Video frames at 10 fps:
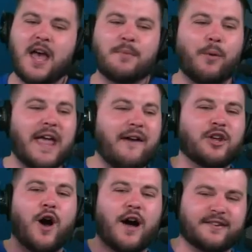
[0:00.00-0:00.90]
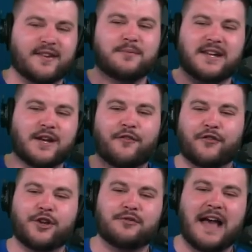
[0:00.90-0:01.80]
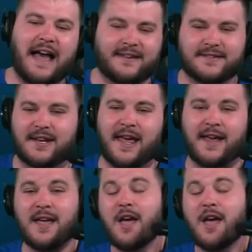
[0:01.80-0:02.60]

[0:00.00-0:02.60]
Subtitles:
But we have an awesome deal for you guys today.